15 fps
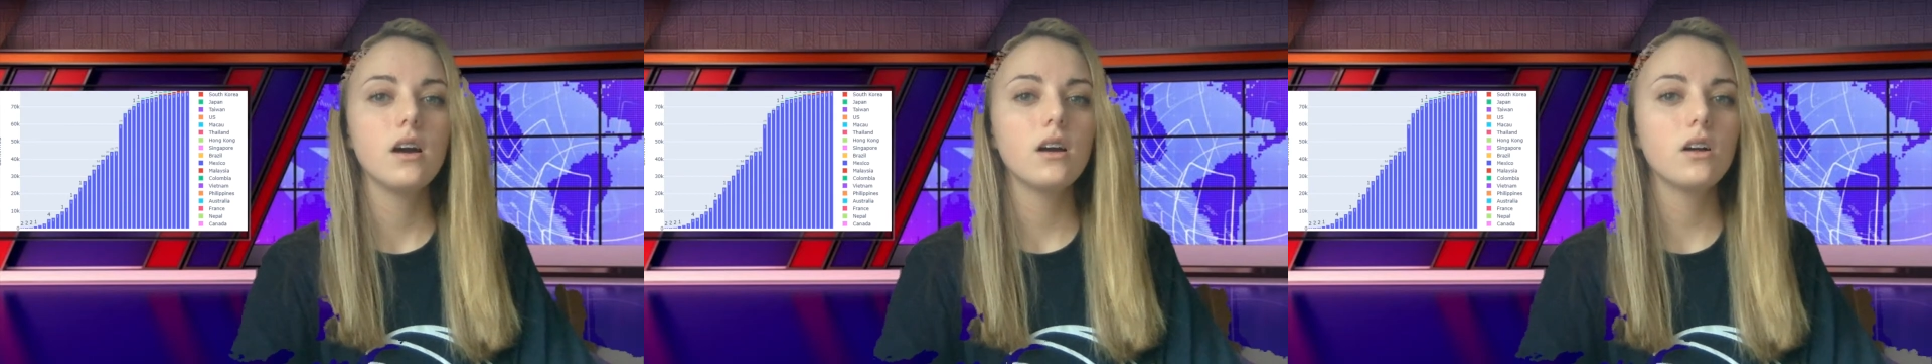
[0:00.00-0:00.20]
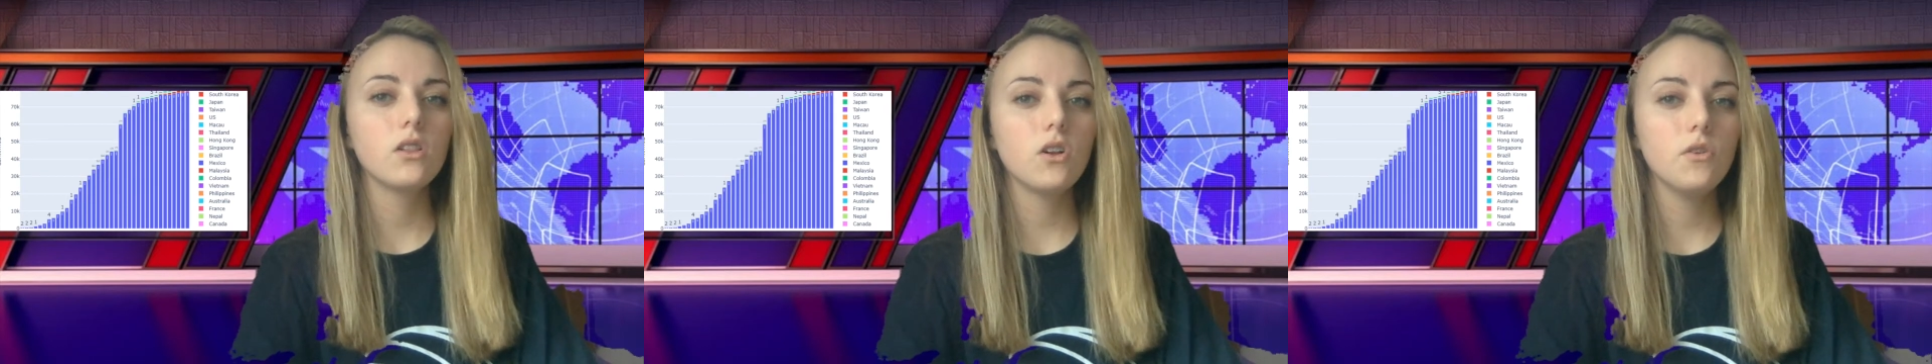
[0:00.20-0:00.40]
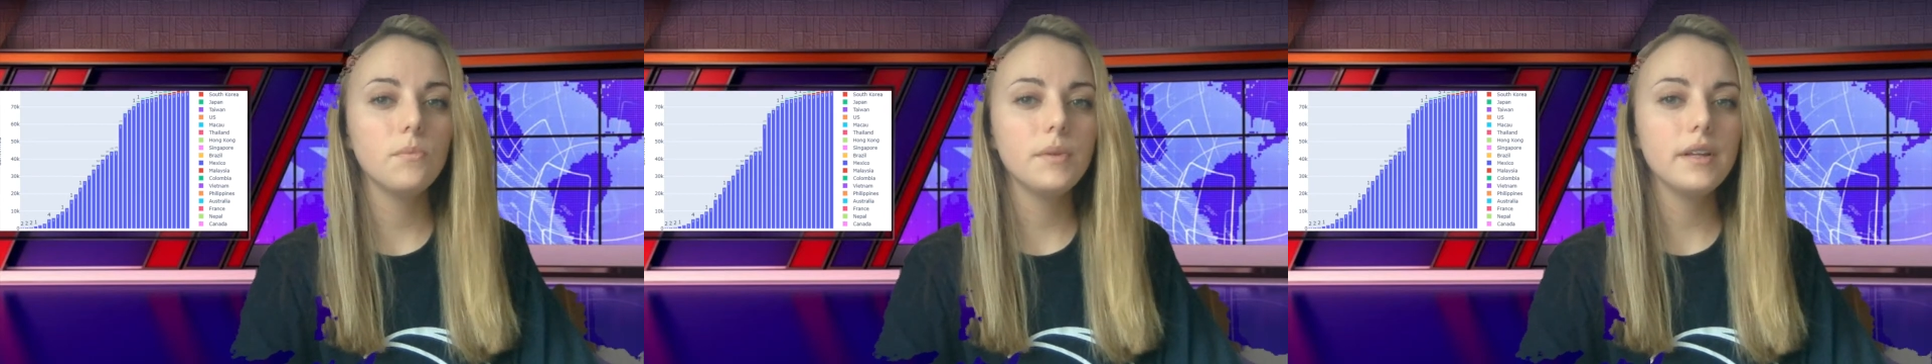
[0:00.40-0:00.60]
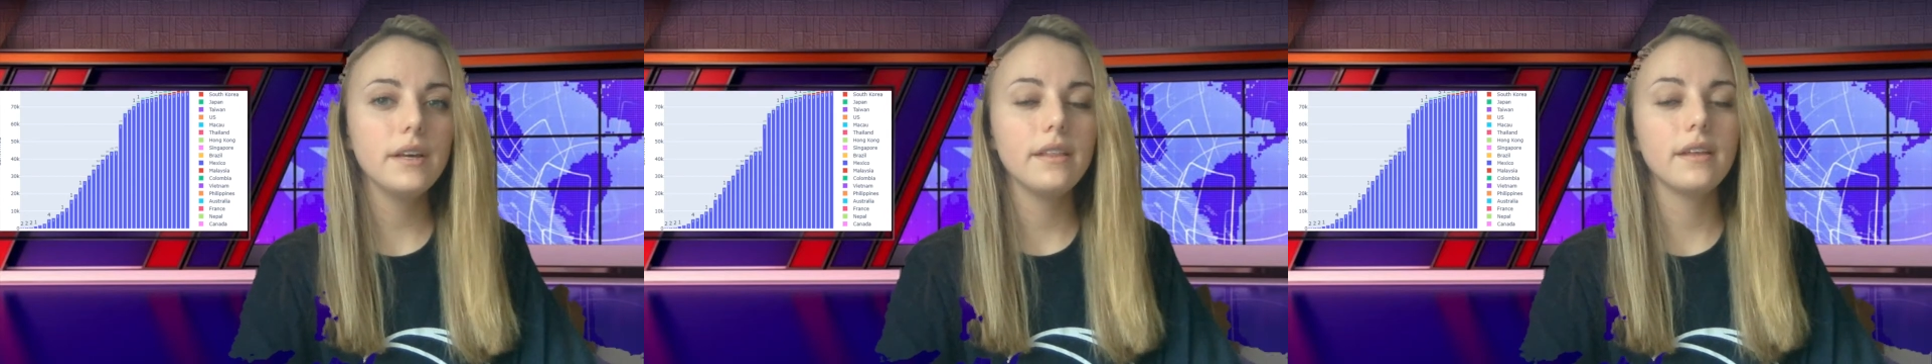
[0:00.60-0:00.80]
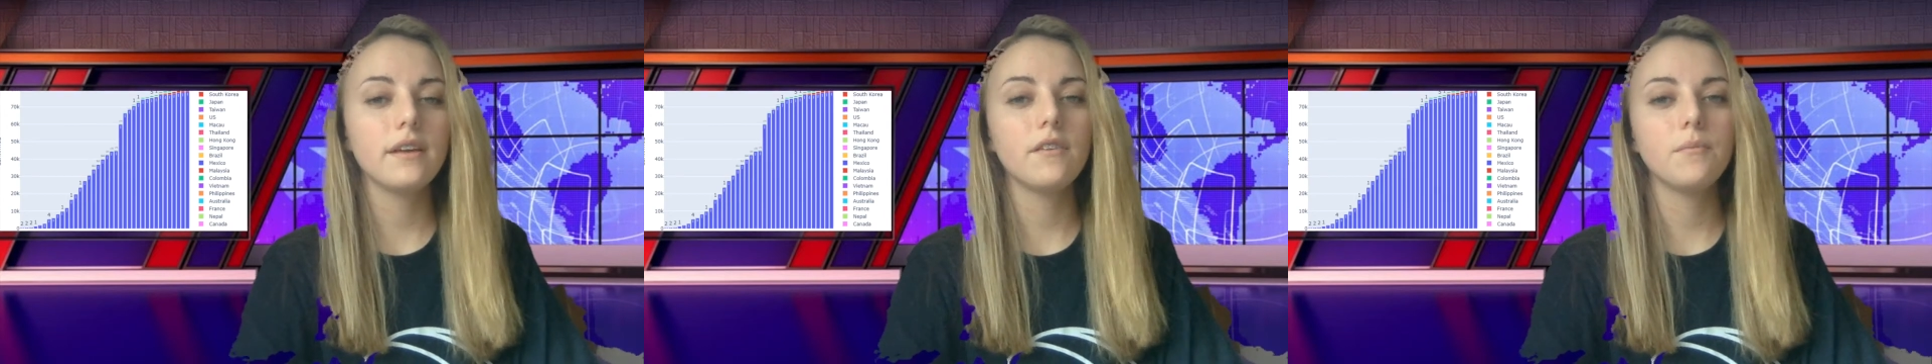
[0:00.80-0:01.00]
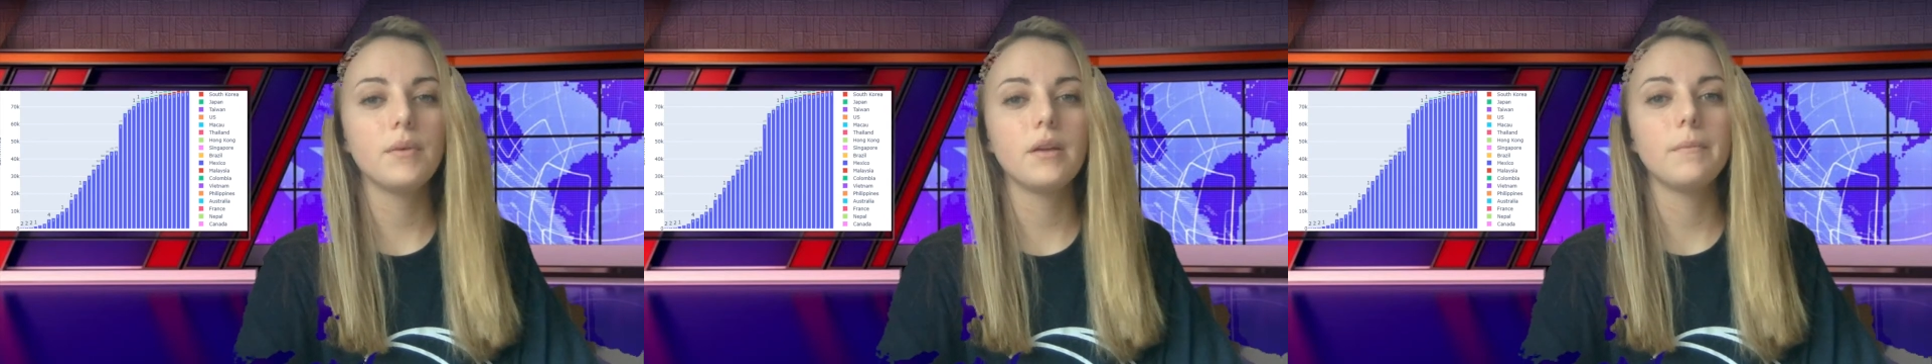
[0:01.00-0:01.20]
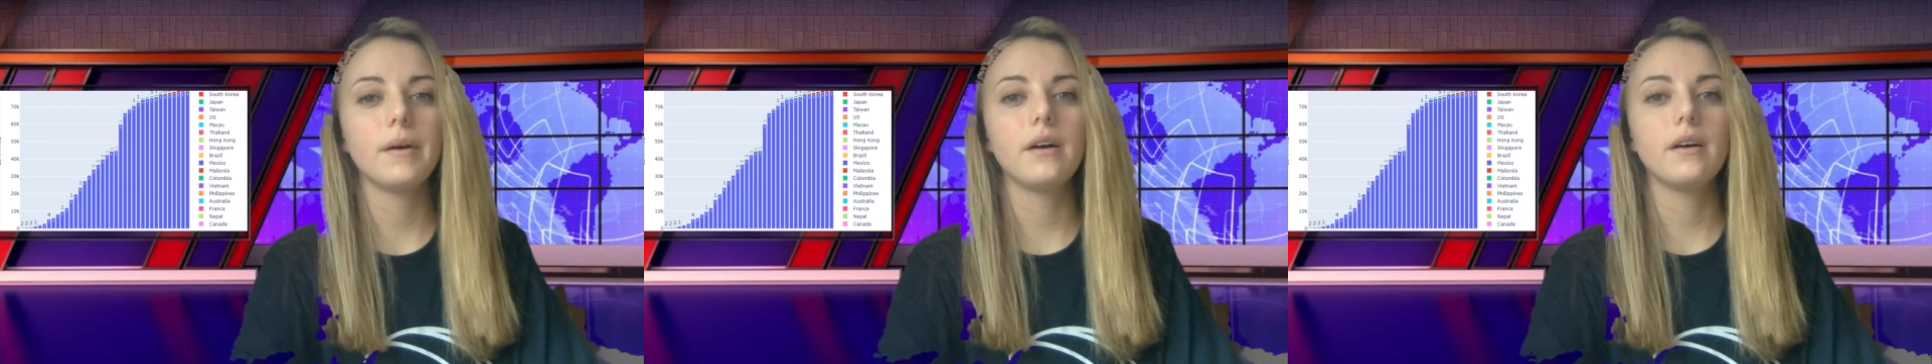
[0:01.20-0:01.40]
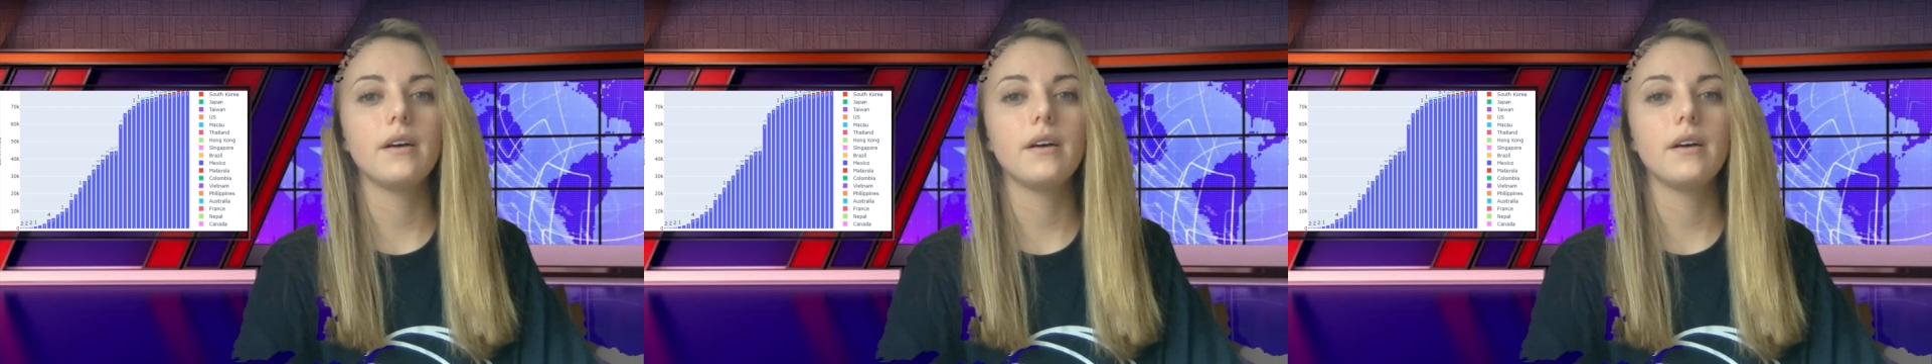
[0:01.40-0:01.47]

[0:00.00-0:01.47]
Globally, there have been about